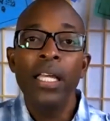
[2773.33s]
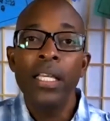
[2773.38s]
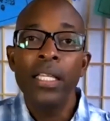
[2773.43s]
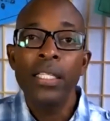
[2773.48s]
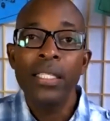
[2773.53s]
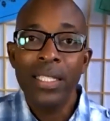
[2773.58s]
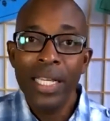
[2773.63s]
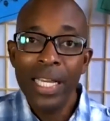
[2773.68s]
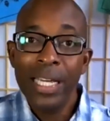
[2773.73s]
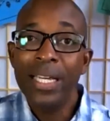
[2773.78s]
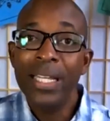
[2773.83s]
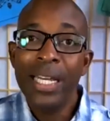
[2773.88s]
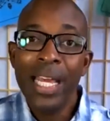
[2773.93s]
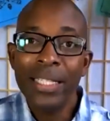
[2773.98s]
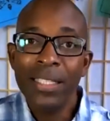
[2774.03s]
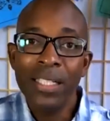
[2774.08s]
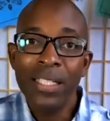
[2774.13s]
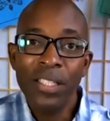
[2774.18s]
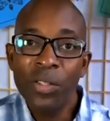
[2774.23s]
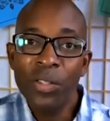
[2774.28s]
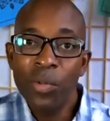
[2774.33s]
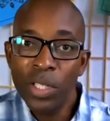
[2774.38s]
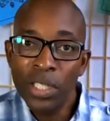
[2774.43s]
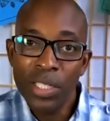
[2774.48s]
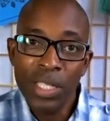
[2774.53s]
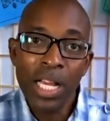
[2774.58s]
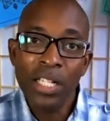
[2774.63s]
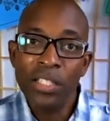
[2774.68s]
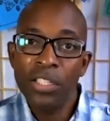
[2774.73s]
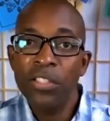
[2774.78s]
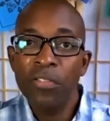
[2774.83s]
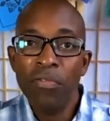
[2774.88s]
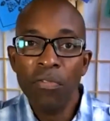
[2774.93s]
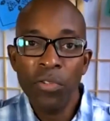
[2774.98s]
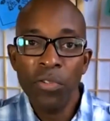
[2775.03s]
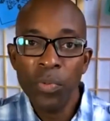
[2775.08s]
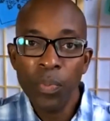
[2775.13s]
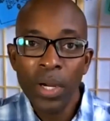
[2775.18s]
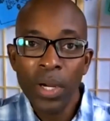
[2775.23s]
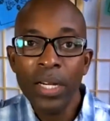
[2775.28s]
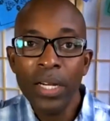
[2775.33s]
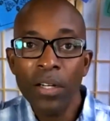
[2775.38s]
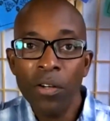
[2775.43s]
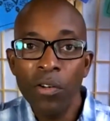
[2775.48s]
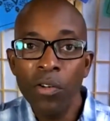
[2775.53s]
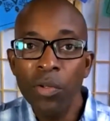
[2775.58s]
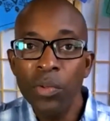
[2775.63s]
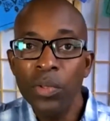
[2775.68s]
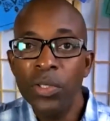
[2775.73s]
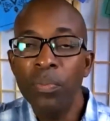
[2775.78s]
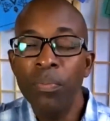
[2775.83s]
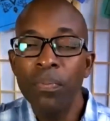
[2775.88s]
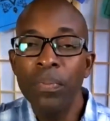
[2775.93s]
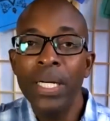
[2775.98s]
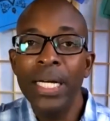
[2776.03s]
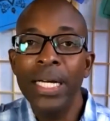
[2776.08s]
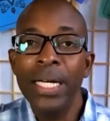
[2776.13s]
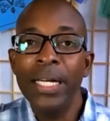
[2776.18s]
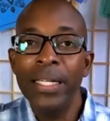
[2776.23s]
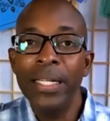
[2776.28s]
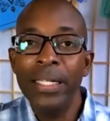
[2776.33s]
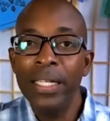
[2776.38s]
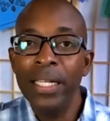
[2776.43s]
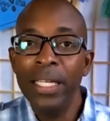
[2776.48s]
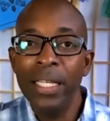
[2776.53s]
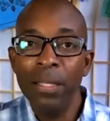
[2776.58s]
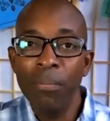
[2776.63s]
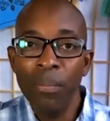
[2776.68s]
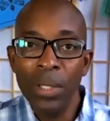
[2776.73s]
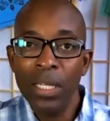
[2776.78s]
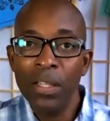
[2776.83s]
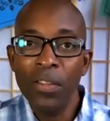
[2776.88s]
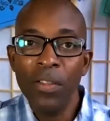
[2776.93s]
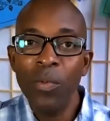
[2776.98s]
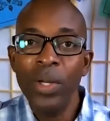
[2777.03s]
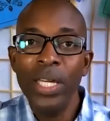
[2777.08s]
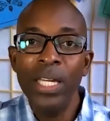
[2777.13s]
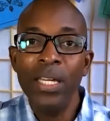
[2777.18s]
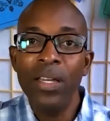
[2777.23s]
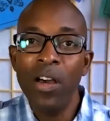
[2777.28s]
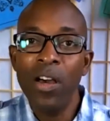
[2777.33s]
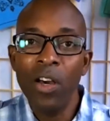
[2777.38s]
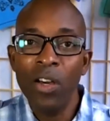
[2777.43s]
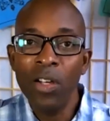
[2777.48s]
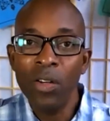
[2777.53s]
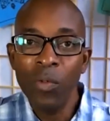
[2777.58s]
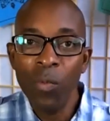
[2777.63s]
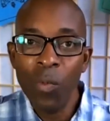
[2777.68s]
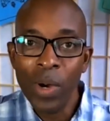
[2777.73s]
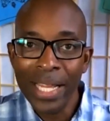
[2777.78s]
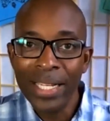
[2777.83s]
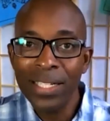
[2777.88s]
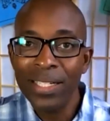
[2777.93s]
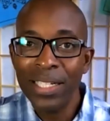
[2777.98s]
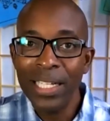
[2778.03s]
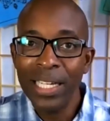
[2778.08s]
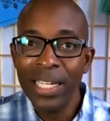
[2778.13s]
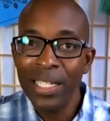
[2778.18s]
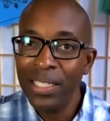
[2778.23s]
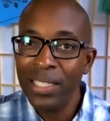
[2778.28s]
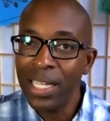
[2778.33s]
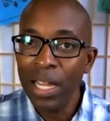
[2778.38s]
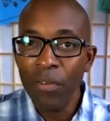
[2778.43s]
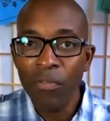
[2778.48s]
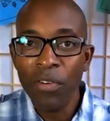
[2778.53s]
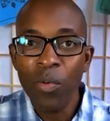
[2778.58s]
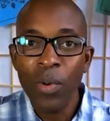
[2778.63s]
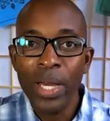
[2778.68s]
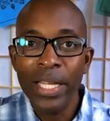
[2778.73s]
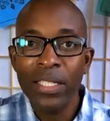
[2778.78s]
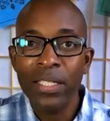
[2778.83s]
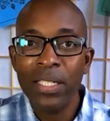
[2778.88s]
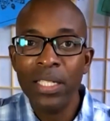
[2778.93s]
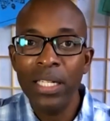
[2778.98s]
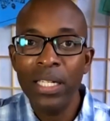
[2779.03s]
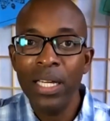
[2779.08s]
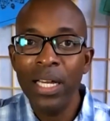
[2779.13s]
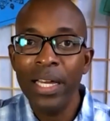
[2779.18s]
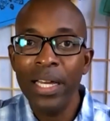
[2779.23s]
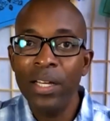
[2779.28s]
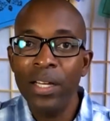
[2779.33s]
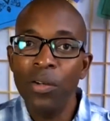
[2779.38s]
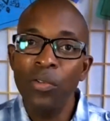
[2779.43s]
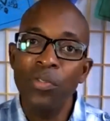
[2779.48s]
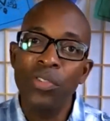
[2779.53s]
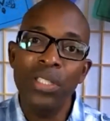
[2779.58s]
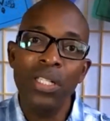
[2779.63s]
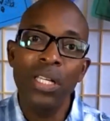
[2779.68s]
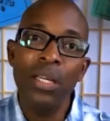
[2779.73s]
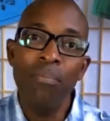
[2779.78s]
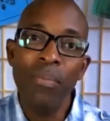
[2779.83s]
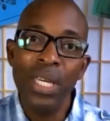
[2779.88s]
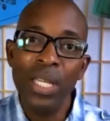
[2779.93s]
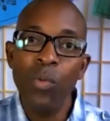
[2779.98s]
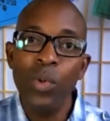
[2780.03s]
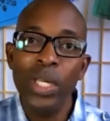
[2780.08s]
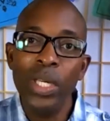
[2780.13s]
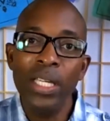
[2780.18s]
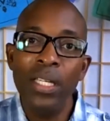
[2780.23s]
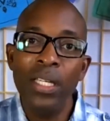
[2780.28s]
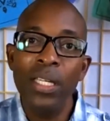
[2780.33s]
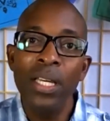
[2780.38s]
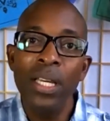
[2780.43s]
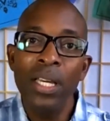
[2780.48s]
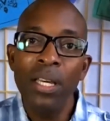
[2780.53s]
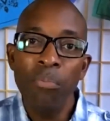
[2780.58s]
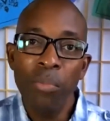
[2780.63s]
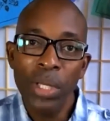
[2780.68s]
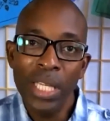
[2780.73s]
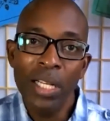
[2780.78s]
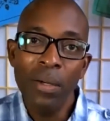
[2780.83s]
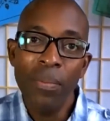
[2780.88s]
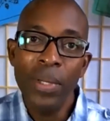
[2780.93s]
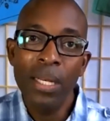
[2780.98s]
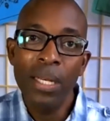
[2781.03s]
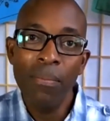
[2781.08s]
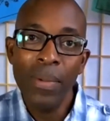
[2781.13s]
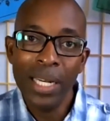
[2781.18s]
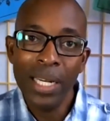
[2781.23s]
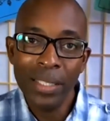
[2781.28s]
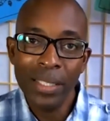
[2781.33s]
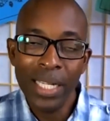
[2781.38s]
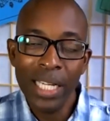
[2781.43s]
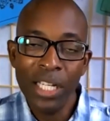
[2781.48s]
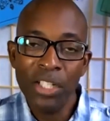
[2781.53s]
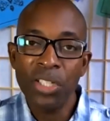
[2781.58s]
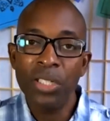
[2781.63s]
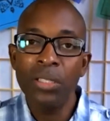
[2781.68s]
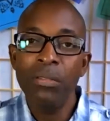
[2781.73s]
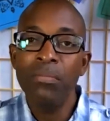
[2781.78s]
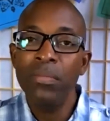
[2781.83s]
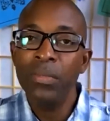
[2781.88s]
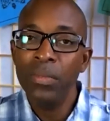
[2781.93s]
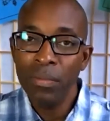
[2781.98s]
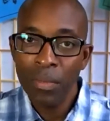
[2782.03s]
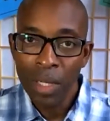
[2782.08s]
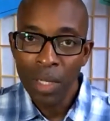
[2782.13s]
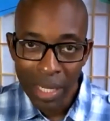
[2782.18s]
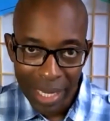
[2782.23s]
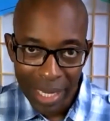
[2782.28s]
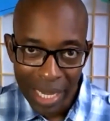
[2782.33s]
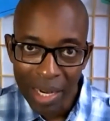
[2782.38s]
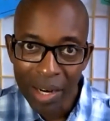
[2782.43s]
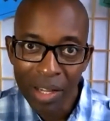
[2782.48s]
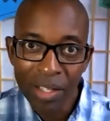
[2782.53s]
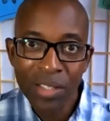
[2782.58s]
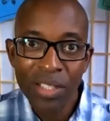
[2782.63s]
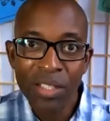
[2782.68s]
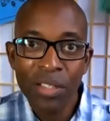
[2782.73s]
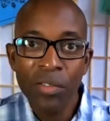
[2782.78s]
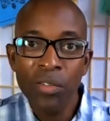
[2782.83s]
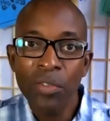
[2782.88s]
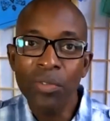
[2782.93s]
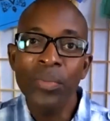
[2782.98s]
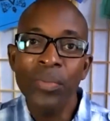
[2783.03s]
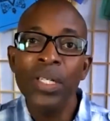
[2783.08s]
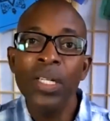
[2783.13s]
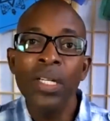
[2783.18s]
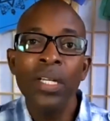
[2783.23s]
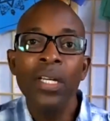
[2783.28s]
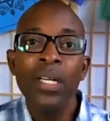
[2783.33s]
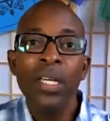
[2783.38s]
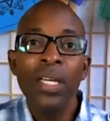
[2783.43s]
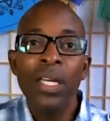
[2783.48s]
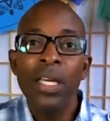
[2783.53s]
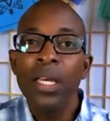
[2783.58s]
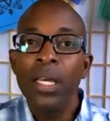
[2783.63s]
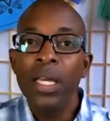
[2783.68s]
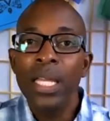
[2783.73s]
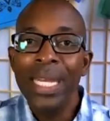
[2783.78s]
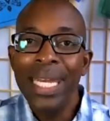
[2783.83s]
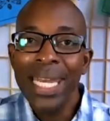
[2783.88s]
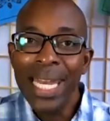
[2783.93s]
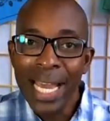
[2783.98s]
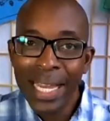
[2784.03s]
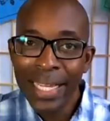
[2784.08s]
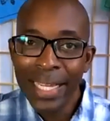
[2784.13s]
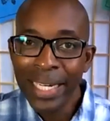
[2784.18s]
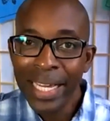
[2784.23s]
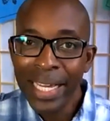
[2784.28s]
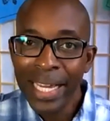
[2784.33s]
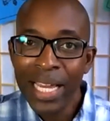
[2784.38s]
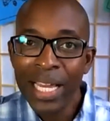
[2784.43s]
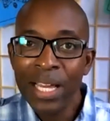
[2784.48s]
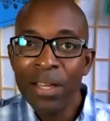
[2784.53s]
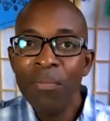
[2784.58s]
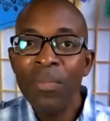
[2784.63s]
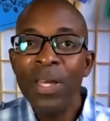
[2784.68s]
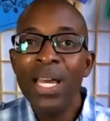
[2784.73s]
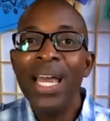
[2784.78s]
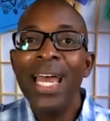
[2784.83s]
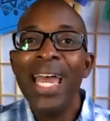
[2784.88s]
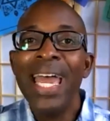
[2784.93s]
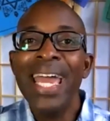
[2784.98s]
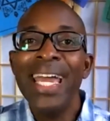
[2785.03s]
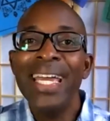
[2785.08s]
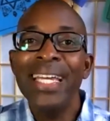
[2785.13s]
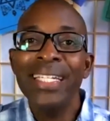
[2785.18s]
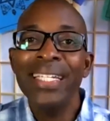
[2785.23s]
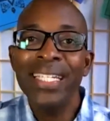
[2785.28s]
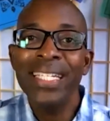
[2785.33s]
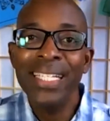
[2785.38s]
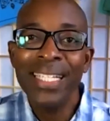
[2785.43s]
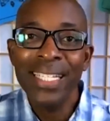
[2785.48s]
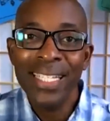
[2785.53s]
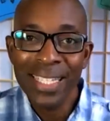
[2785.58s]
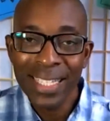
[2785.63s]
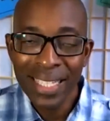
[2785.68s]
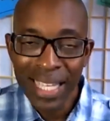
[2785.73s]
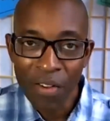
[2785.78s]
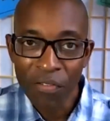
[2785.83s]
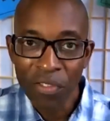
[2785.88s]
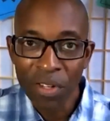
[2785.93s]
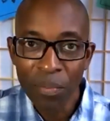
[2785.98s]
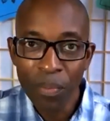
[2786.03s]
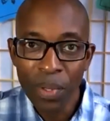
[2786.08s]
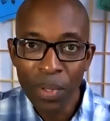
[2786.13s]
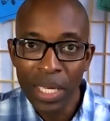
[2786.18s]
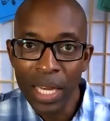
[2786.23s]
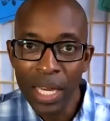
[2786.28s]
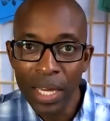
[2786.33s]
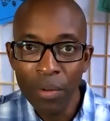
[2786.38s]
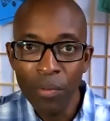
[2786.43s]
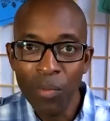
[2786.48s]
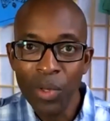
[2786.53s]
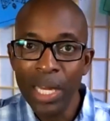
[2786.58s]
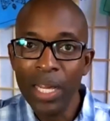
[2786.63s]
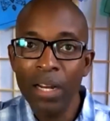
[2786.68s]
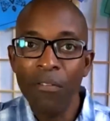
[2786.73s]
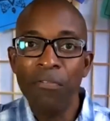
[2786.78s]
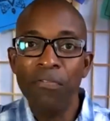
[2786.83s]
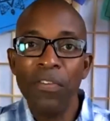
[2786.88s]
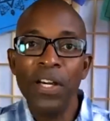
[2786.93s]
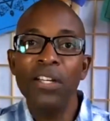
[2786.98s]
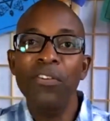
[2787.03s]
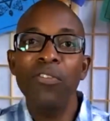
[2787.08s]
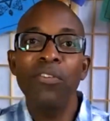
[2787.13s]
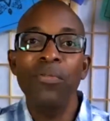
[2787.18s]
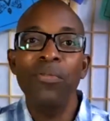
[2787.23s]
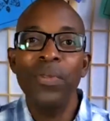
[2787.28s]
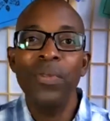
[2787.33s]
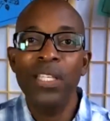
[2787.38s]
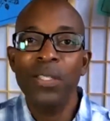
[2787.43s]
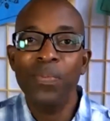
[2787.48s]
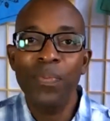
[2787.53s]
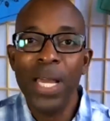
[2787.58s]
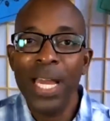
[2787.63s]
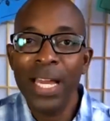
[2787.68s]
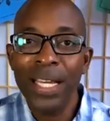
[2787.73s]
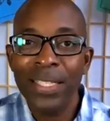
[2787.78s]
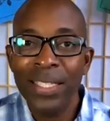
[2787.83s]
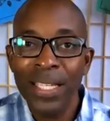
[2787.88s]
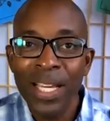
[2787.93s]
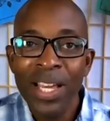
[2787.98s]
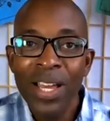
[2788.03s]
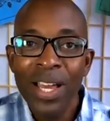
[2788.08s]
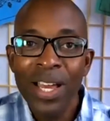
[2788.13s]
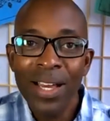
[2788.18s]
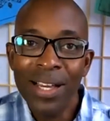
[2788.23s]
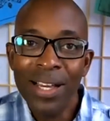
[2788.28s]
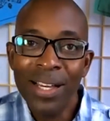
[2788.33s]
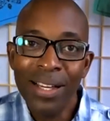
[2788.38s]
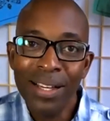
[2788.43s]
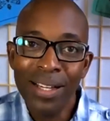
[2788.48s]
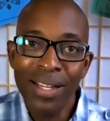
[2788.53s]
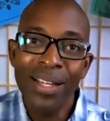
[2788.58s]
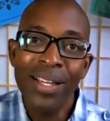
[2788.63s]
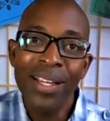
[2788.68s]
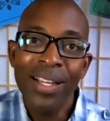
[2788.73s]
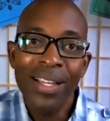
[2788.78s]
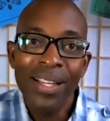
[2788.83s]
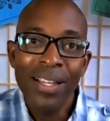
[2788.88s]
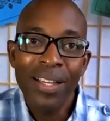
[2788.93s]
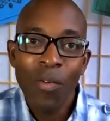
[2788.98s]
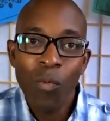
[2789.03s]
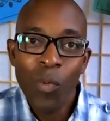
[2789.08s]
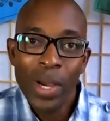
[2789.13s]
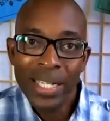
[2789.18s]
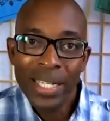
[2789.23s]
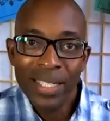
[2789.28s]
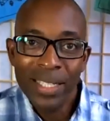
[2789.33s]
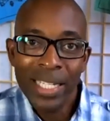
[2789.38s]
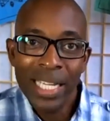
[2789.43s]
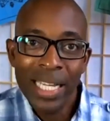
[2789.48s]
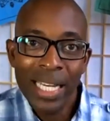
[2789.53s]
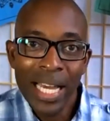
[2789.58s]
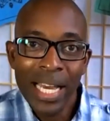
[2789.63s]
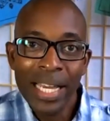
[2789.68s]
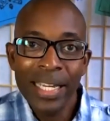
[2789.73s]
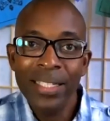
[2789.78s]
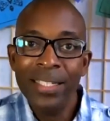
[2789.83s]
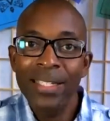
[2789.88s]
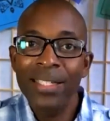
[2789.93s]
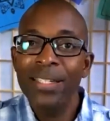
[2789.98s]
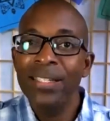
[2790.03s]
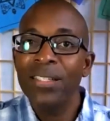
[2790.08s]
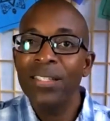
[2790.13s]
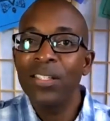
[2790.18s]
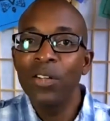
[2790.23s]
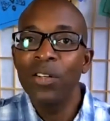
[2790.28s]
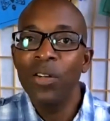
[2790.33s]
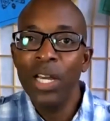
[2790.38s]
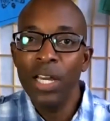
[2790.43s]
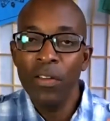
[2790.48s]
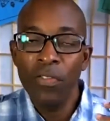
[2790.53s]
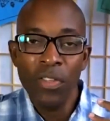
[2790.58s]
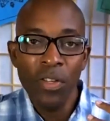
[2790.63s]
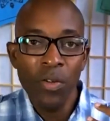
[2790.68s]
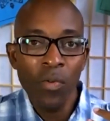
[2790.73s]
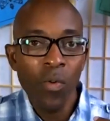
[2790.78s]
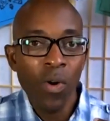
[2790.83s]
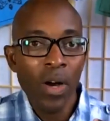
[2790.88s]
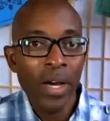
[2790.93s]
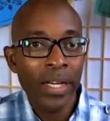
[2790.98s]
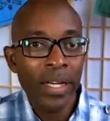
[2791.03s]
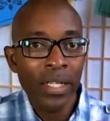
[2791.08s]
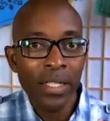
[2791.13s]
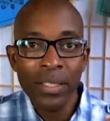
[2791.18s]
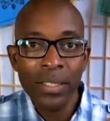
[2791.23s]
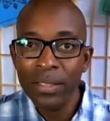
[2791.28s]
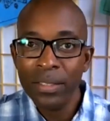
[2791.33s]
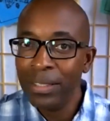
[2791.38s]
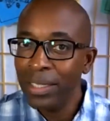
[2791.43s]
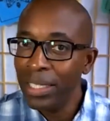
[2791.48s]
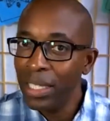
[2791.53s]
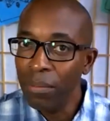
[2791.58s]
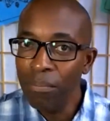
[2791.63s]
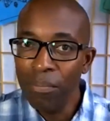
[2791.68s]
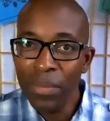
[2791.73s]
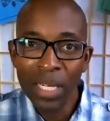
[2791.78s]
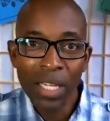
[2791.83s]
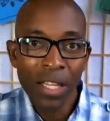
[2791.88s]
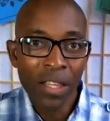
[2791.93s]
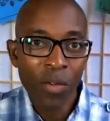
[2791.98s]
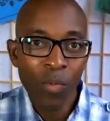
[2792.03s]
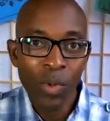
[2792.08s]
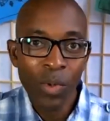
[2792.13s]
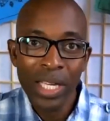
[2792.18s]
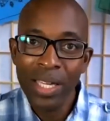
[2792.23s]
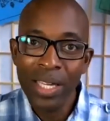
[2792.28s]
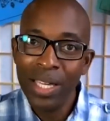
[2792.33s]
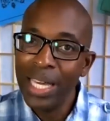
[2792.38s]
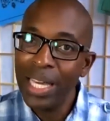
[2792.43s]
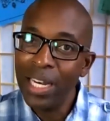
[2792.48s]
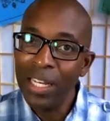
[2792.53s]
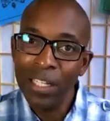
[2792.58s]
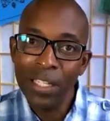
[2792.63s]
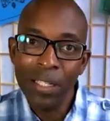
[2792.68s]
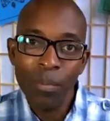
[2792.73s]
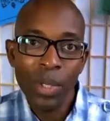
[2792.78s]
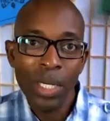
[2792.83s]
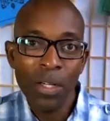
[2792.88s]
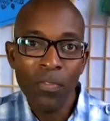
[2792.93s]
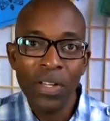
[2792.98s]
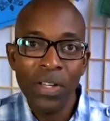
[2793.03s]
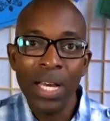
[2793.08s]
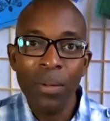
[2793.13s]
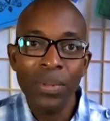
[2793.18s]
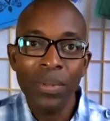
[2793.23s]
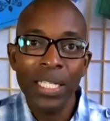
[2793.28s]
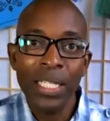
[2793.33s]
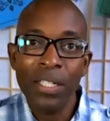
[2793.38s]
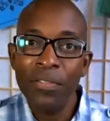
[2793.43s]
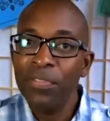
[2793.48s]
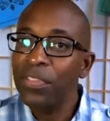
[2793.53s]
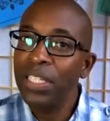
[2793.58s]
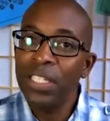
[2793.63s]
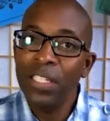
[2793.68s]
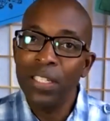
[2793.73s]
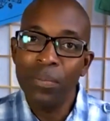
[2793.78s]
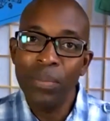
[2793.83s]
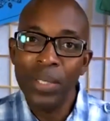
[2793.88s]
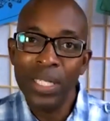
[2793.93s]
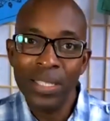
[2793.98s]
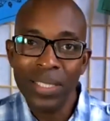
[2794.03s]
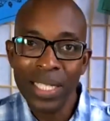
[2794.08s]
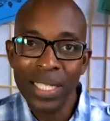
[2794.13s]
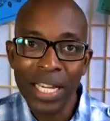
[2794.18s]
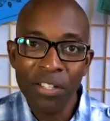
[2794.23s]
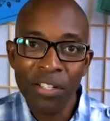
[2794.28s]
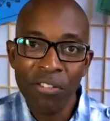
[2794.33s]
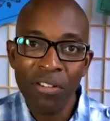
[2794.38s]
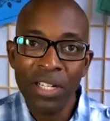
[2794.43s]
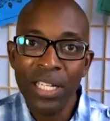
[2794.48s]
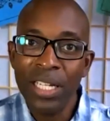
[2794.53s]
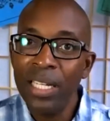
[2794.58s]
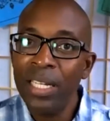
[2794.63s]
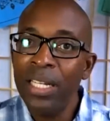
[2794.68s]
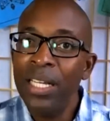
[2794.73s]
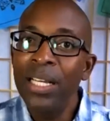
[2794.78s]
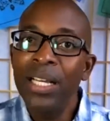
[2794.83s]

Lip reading: Stay connected to us, not just through spirit groups, but in the middle of the week on Wednesdays. Every Wednesday, I host a midweek meetup and meditation, again on Zoom, 9 a.m. and 7 p.m. We had a fun group this past Wednesday night. So if you want to, in the middle of the week, get a little bit of uplift, a little bit of centering,